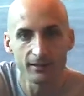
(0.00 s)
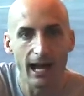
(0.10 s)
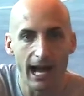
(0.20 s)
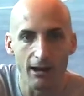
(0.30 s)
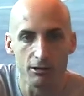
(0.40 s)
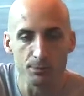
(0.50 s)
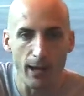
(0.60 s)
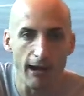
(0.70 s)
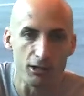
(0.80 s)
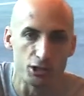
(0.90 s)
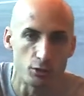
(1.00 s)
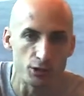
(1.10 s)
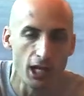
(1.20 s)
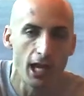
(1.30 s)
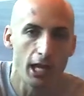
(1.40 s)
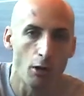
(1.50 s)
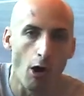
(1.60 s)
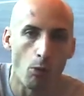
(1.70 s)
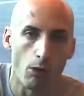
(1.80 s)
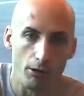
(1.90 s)
tires, parachutes, it
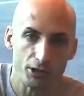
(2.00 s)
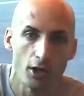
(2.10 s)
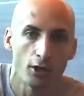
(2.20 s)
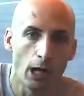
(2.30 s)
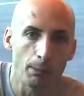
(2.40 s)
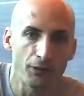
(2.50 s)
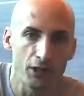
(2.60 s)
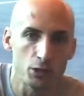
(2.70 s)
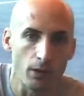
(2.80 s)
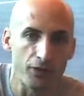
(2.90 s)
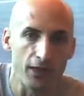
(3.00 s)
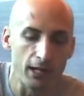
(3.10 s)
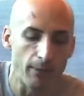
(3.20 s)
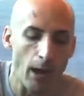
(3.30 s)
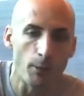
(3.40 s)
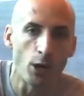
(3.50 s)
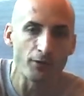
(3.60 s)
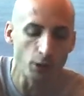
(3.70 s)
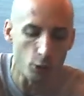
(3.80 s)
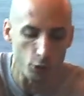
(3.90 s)
all works. A couple things you want to think about. We don't
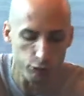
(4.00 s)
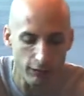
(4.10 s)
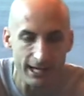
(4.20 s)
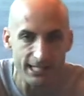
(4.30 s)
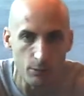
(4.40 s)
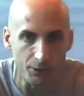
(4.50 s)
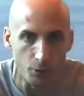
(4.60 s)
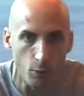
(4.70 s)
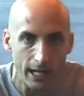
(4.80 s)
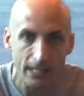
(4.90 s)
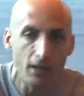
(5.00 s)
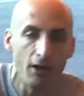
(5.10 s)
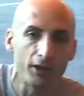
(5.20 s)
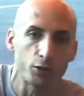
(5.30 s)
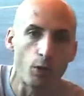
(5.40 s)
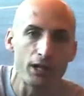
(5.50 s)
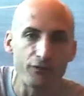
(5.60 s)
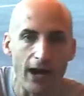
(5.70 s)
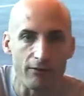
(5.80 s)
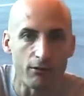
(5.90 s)
have to go crazy with the weight. A
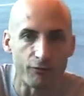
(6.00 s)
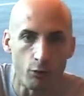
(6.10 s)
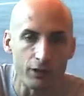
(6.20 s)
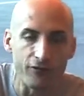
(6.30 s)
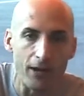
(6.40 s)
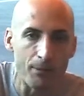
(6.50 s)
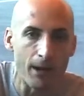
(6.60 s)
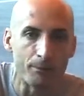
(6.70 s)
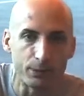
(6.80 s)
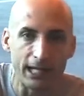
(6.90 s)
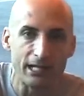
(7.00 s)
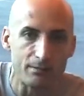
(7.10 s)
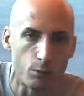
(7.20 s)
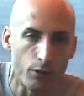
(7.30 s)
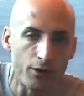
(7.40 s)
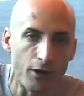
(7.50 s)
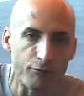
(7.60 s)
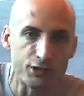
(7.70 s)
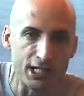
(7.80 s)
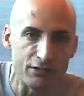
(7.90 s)
25 or a 45 pound plate is more than
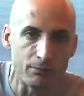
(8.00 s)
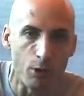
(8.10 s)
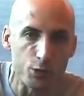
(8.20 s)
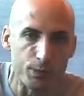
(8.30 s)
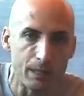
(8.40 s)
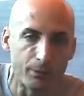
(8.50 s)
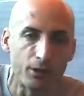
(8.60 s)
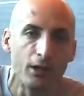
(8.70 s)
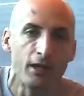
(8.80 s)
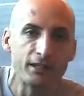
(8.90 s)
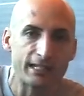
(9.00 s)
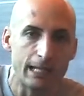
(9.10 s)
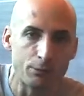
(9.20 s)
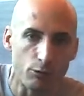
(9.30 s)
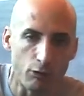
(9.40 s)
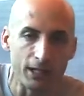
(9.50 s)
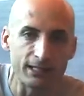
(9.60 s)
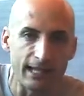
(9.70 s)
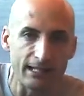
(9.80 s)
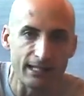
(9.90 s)
enough resistance for most people to keep their
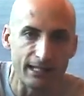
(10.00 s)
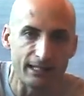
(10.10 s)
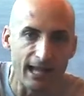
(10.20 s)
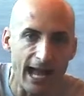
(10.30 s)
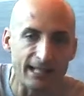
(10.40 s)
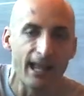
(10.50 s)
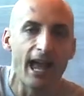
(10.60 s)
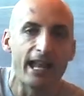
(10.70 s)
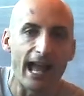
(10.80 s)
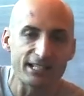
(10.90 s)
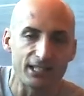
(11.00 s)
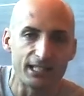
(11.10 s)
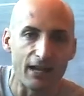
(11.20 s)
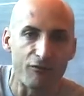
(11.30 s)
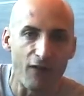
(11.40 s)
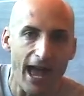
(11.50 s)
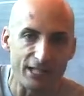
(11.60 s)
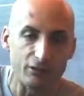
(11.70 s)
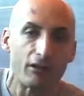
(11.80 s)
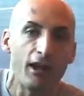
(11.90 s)
running technique intact and actually get
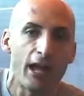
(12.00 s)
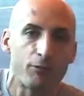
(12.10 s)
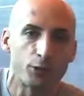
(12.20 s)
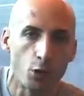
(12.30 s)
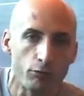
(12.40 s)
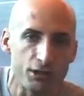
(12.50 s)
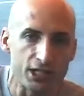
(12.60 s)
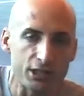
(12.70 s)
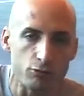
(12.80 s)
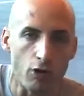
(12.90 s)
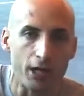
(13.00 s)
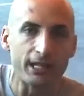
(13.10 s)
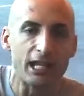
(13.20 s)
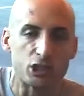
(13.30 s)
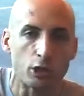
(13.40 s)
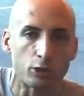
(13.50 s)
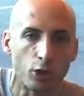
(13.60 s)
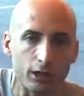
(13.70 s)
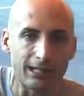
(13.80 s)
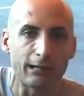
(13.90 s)
faster. If we're doing resisted running, it should
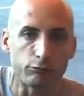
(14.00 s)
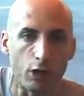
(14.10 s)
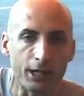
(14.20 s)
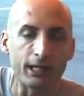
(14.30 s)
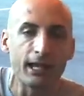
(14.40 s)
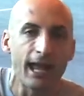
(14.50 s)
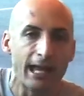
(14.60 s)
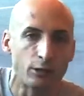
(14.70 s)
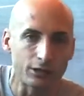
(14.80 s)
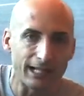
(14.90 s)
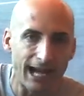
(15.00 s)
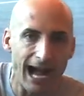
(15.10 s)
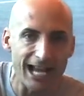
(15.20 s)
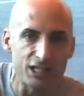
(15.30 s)
look like running and look like high